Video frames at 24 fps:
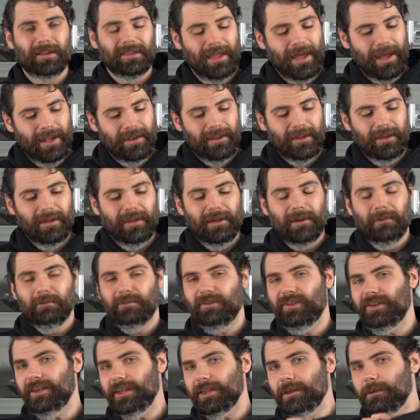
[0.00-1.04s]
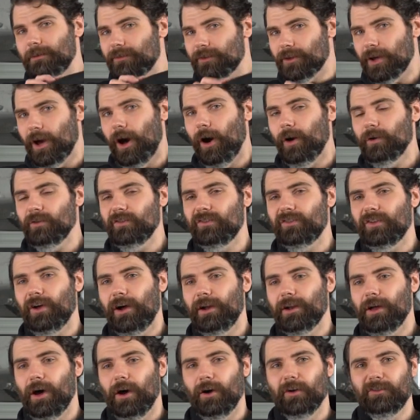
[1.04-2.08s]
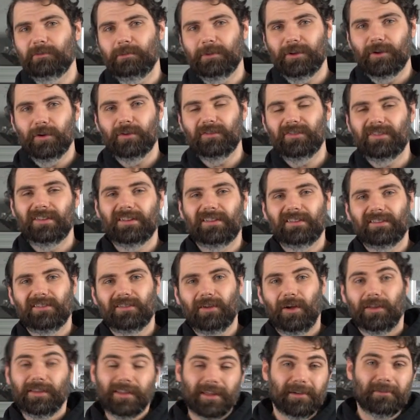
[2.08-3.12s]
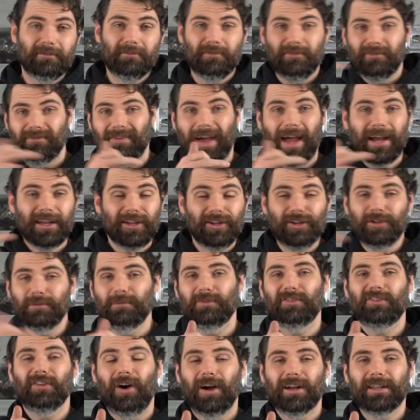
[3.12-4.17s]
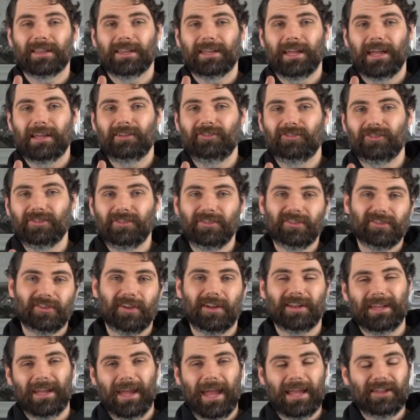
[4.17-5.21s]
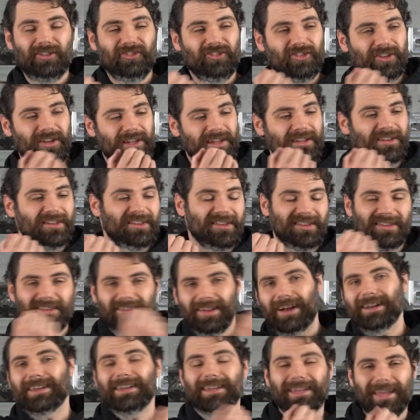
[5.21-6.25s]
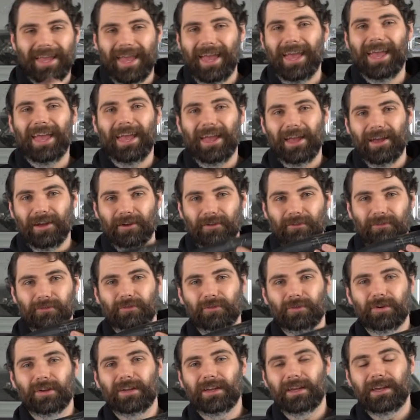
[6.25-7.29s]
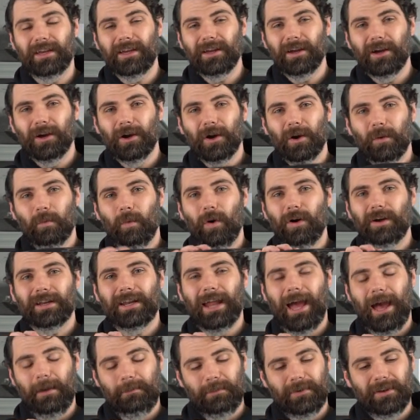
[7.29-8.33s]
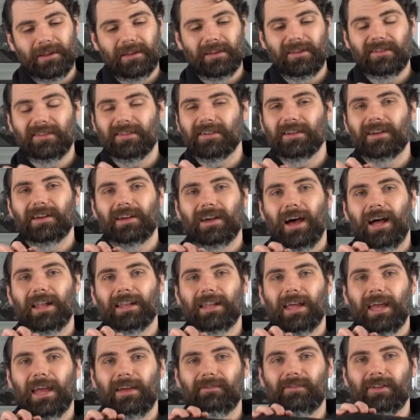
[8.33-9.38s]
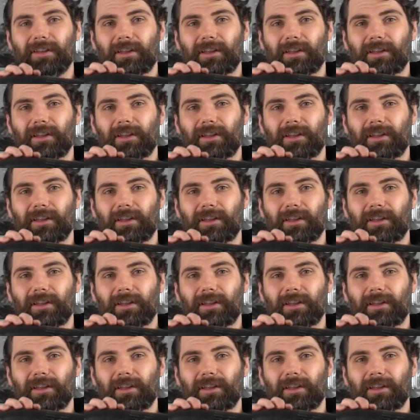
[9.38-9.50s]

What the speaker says: that, particularly with a cold side hose, because this is on the vacuum side of the engine, so the engine is sucking air through here, what can happen is, under heavy